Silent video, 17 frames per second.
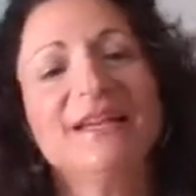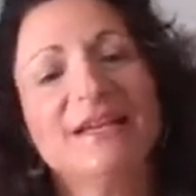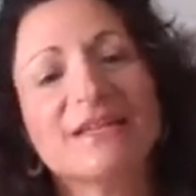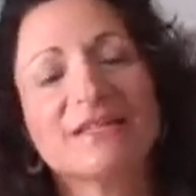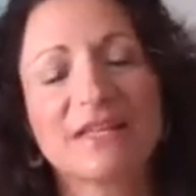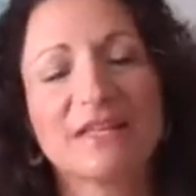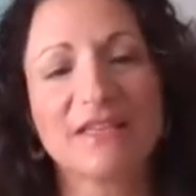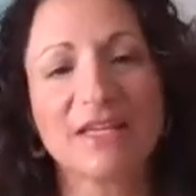
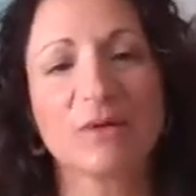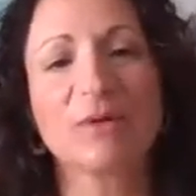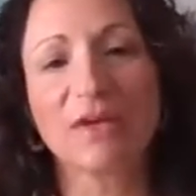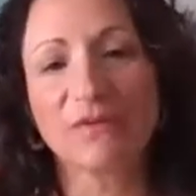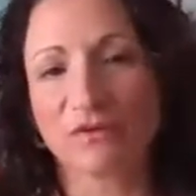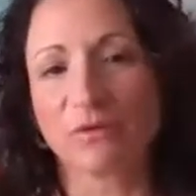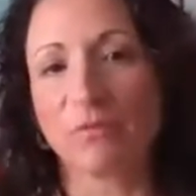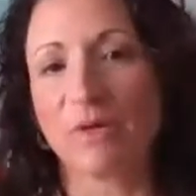So I think we
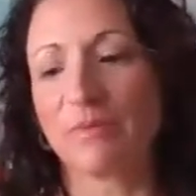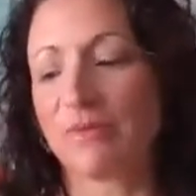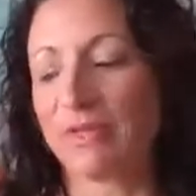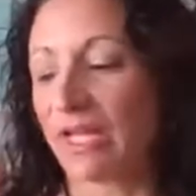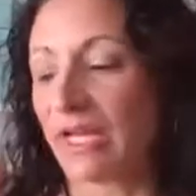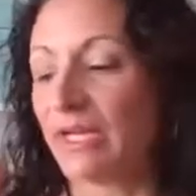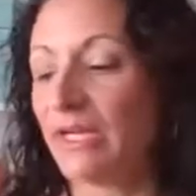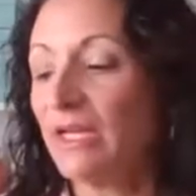have to remember
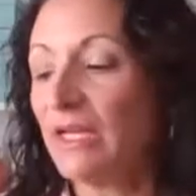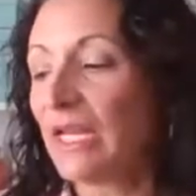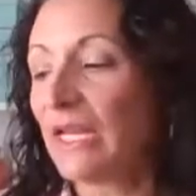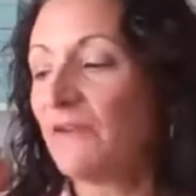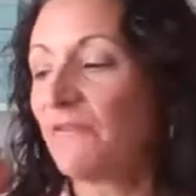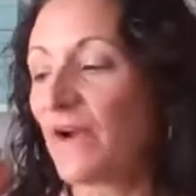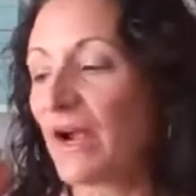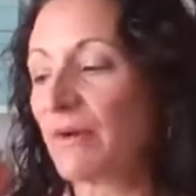that.
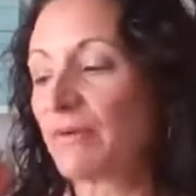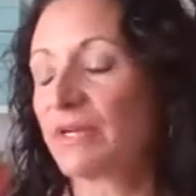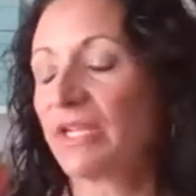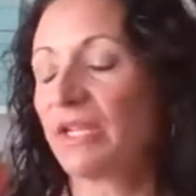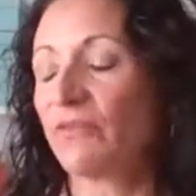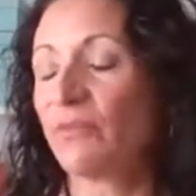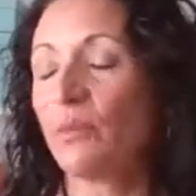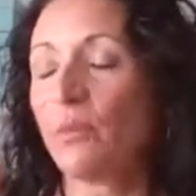If I were to
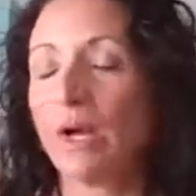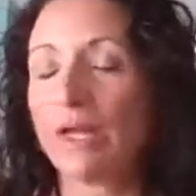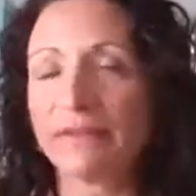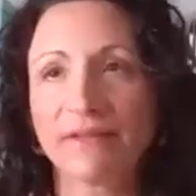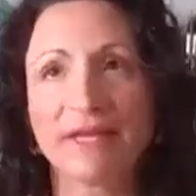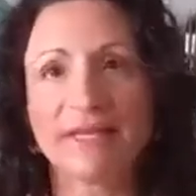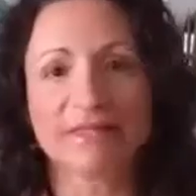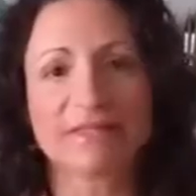give
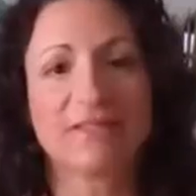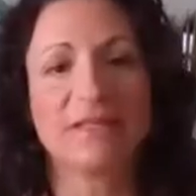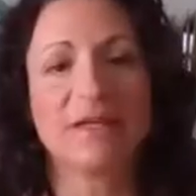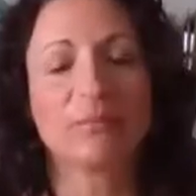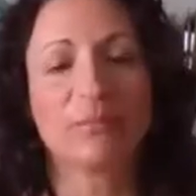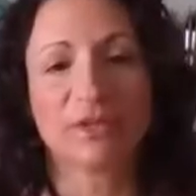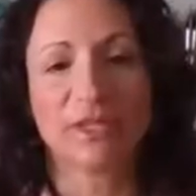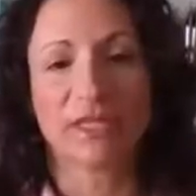one last
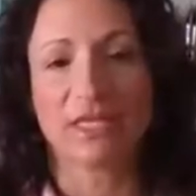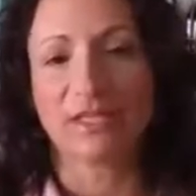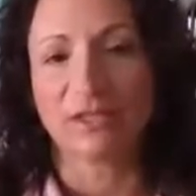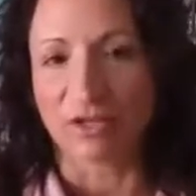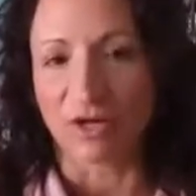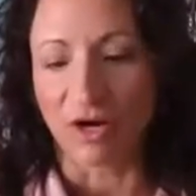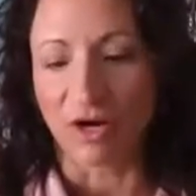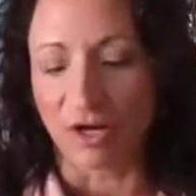tip with
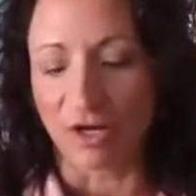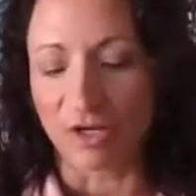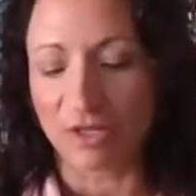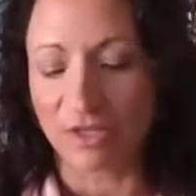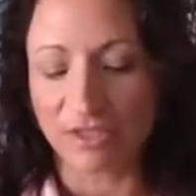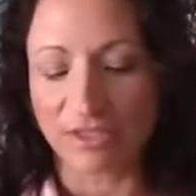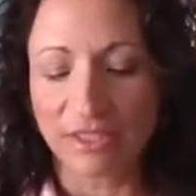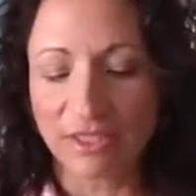kids'
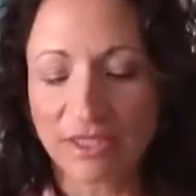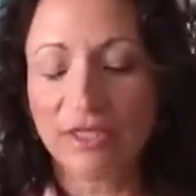art,